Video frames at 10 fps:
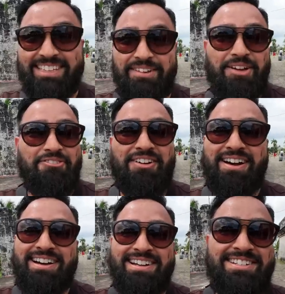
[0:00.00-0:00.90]
is going to be a
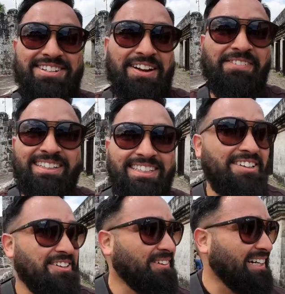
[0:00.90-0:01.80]
fun trip, I tell
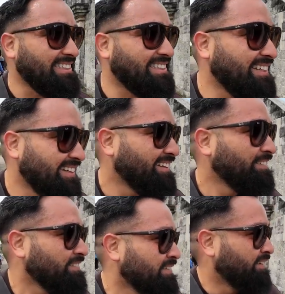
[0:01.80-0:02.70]
you what.
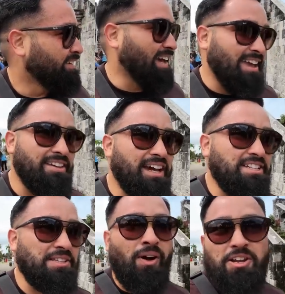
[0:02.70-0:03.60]
Yeah, you guys
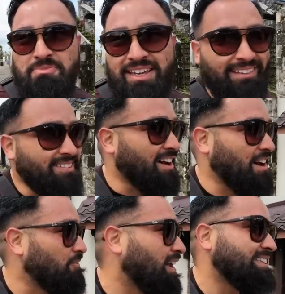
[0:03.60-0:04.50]
just watched me get
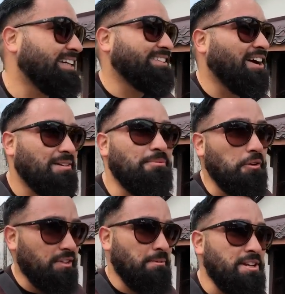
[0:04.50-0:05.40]
down on my TikTok
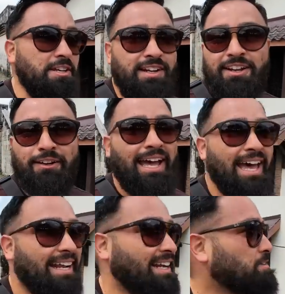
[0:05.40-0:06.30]
moves. I bet you didn't know I
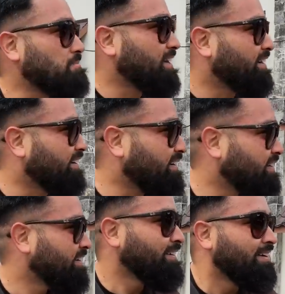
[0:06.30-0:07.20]
had it in me, huh?
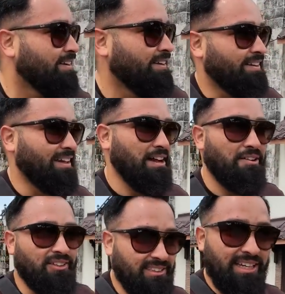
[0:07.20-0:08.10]
Yeah,
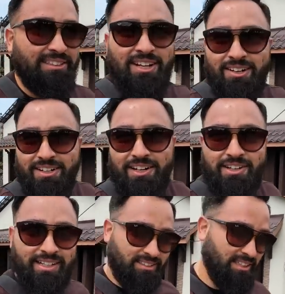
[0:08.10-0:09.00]
old TikToker
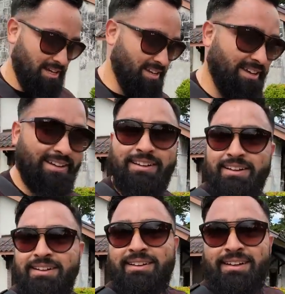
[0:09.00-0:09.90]
Chris.
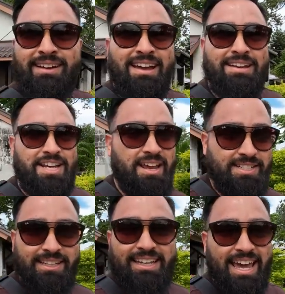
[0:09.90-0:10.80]

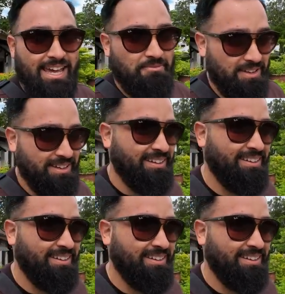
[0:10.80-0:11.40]
Changing the game.